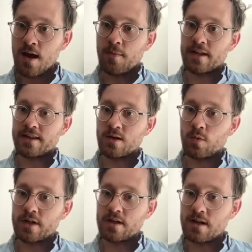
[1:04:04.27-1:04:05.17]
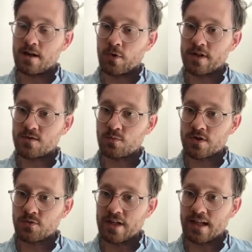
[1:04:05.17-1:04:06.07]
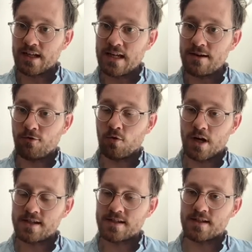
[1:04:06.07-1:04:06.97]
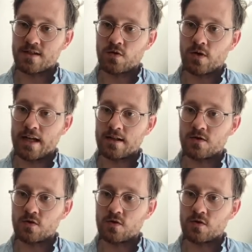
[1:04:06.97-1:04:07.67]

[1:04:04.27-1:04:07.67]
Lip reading: but I think what's really key for us is to get